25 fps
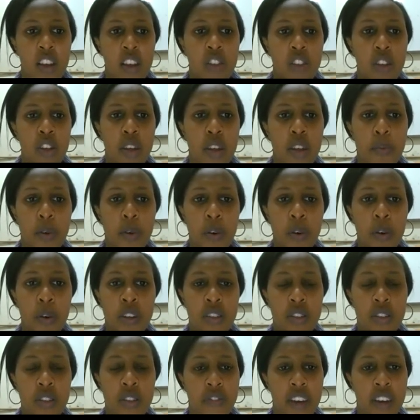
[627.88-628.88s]
So the
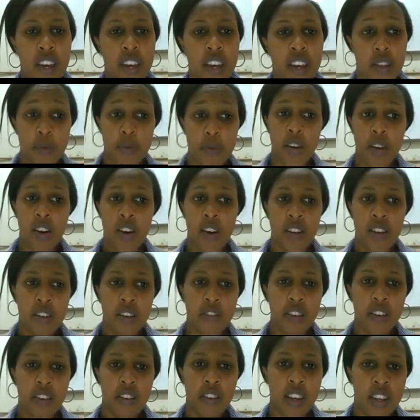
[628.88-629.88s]
progress of Science of Southern
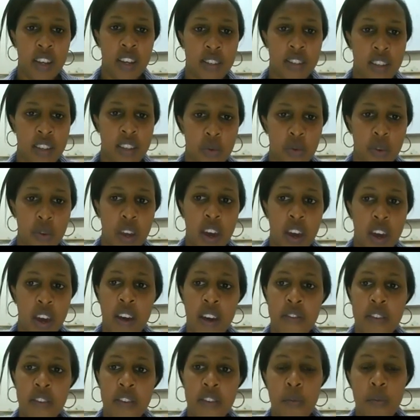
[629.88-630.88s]
Africa is that we are
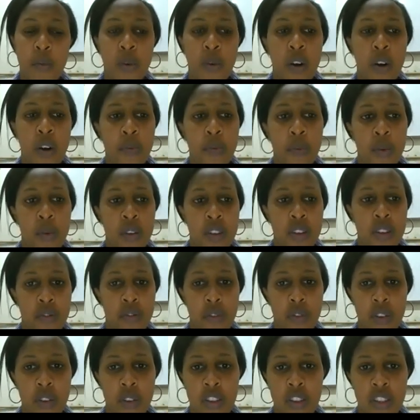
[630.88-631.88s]
having more and more
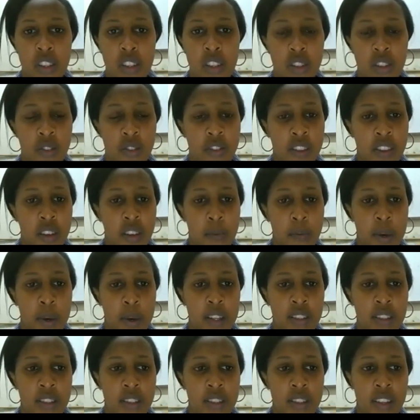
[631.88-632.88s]
nephrologists over the
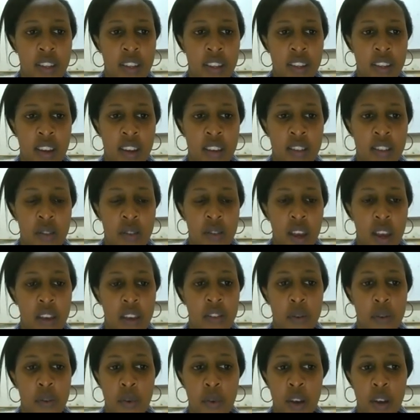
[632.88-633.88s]
past 10 years. We're
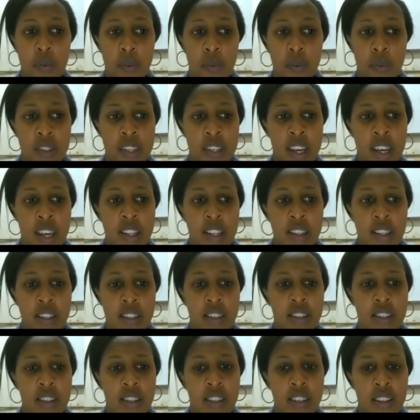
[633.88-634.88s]
having more and more
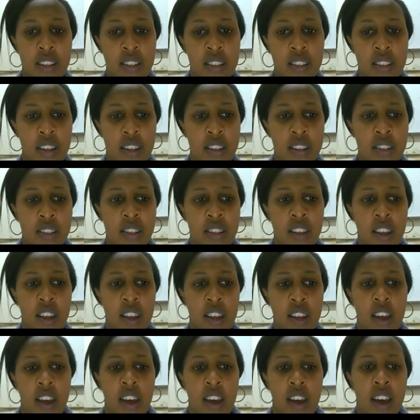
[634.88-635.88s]
dialysis centers.
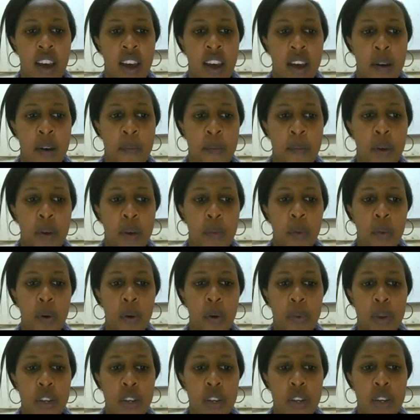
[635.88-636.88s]
More
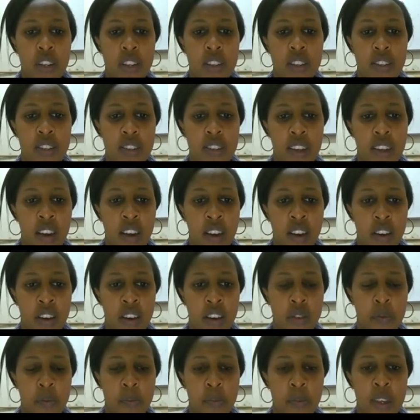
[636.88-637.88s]
patients
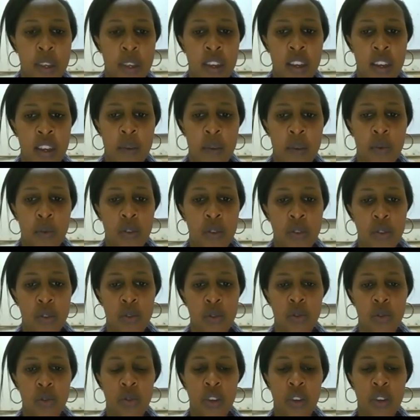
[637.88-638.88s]
are being able
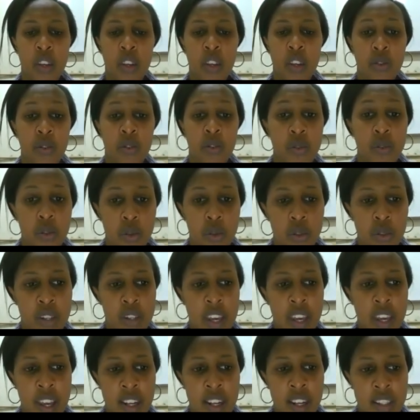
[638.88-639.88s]
to get onto
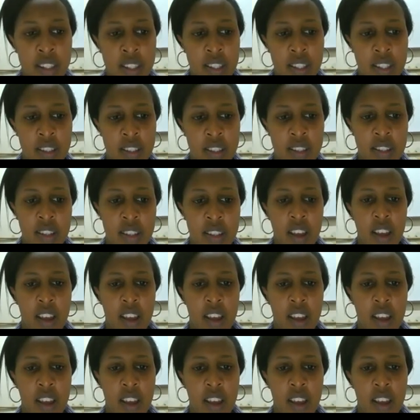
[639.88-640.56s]
dialysis